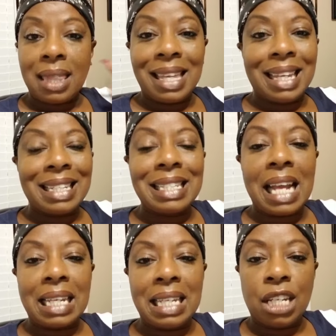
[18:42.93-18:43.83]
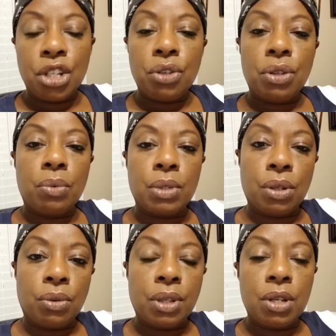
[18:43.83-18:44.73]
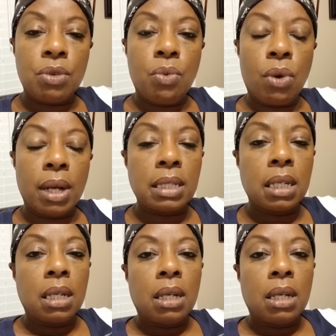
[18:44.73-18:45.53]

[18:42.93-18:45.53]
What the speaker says: that is not getting you the result that you want.